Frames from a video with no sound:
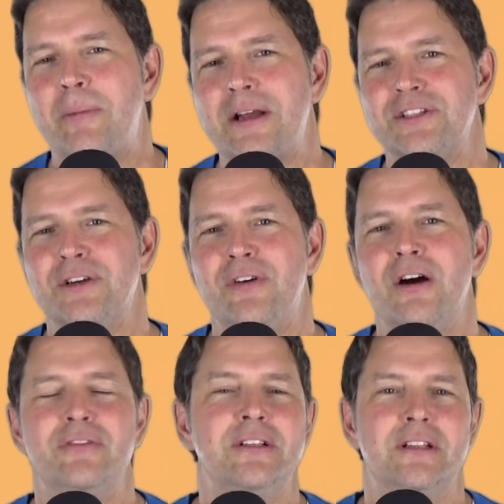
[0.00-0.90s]
myself
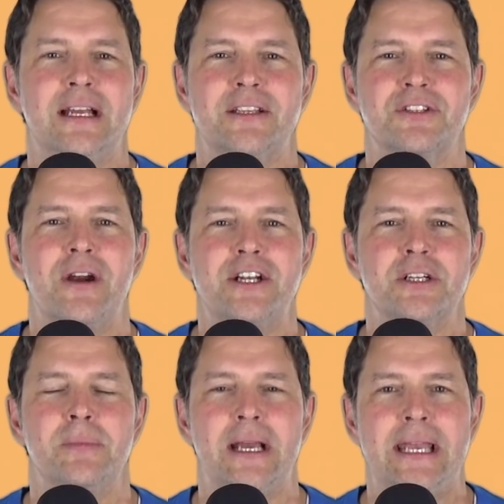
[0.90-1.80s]
often like
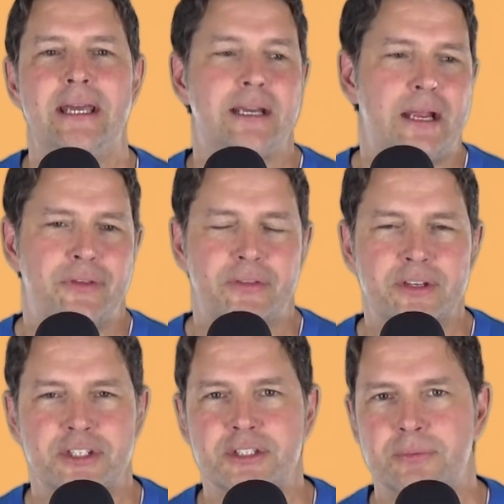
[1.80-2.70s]
scratching my head, and I think
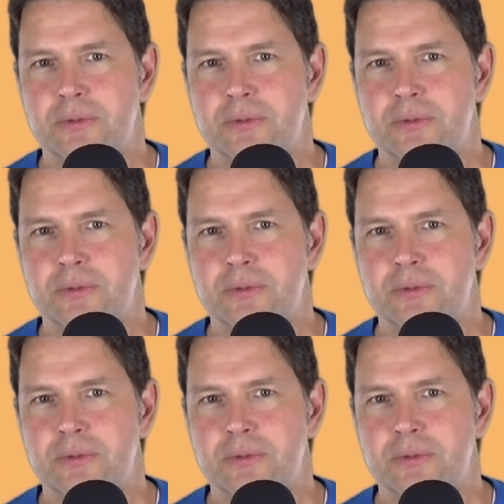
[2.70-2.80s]
this is